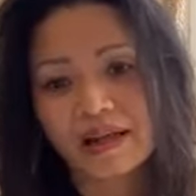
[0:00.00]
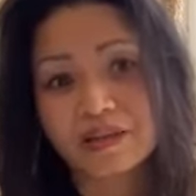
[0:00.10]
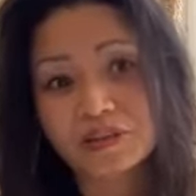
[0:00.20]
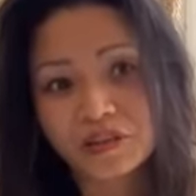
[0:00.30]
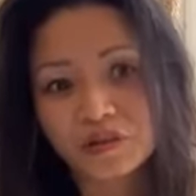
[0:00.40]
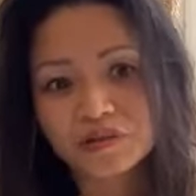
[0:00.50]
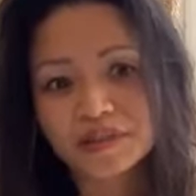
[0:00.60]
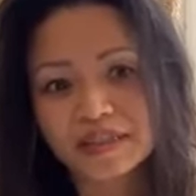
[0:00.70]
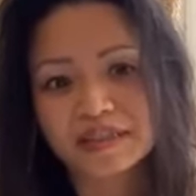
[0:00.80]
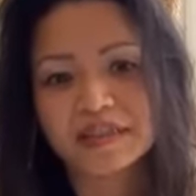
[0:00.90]
I chose
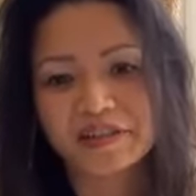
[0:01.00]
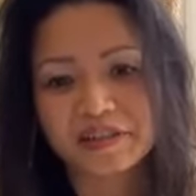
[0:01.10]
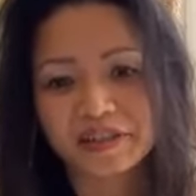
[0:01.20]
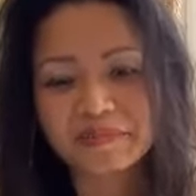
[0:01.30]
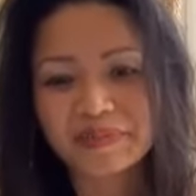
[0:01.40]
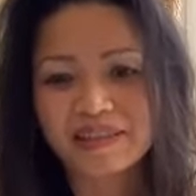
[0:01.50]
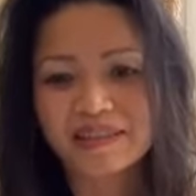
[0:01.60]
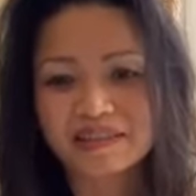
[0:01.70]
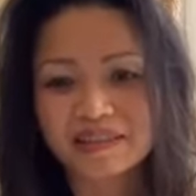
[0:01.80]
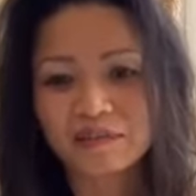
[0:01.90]
engineering
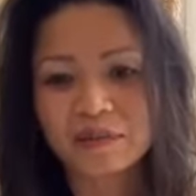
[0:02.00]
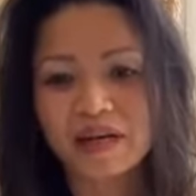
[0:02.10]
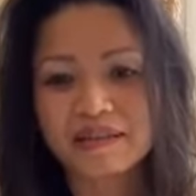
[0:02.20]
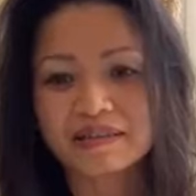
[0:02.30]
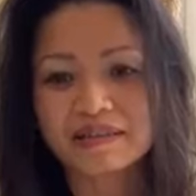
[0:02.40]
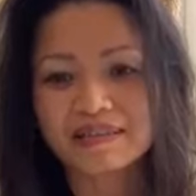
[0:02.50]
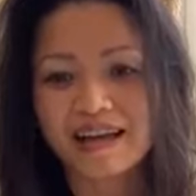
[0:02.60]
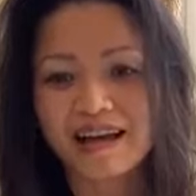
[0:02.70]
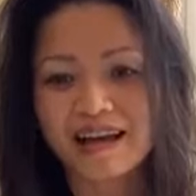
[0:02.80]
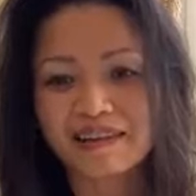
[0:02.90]
because it was
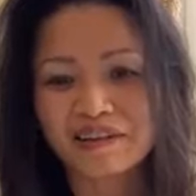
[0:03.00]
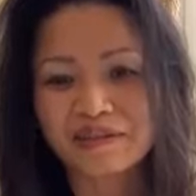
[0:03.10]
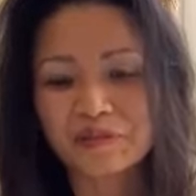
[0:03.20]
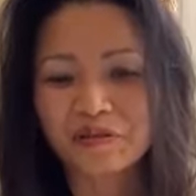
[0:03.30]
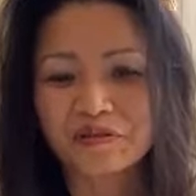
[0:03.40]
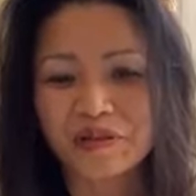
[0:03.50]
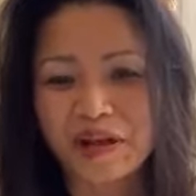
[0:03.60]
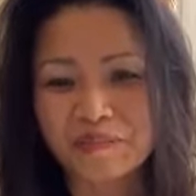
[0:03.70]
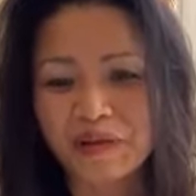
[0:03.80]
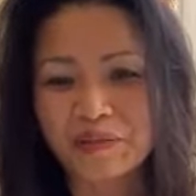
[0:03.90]
uh, the
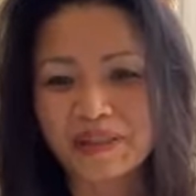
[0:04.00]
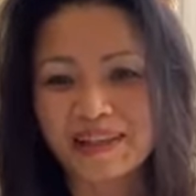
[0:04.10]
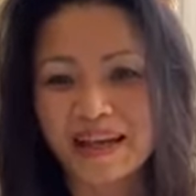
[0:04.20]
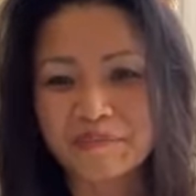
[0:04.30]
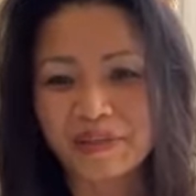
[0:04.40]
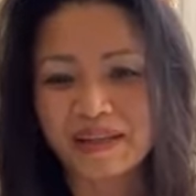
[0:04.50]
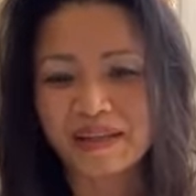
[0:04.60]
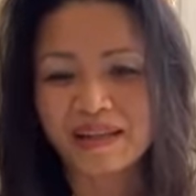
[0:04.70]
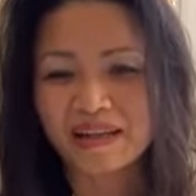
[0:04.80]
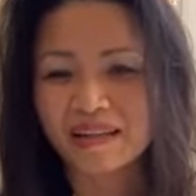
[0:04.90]
program that would get
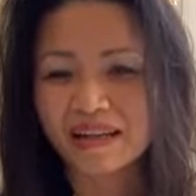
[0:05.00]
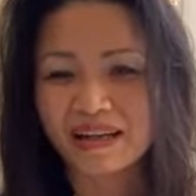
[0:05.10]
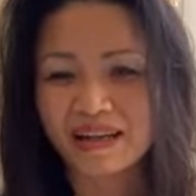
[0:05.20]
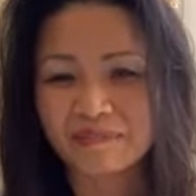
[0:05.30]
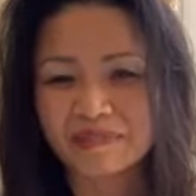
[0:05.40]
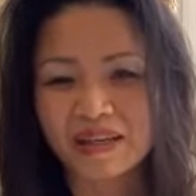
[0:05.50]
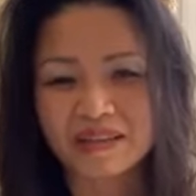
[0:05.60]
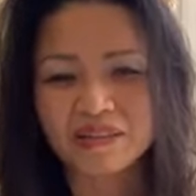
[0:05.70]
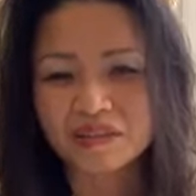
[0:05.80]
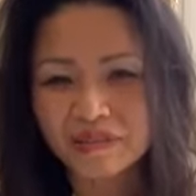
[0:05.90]
me an, um, a
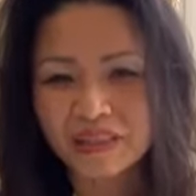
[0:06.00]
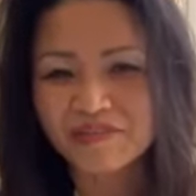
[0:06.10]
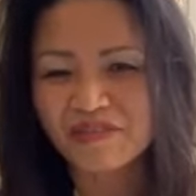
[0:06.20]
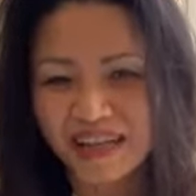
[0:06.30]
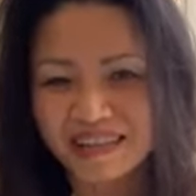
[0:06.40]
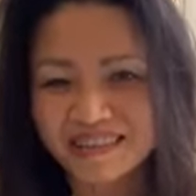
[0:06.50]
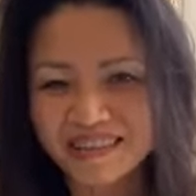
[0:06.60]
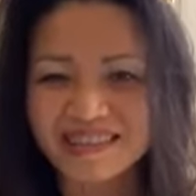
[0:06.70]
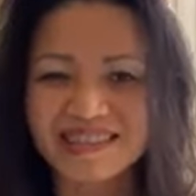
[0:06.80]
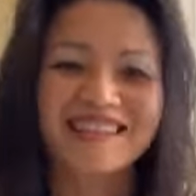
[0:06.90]
degree
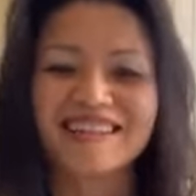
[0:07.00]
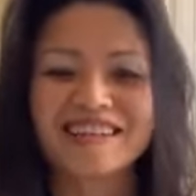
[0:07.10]
fastest.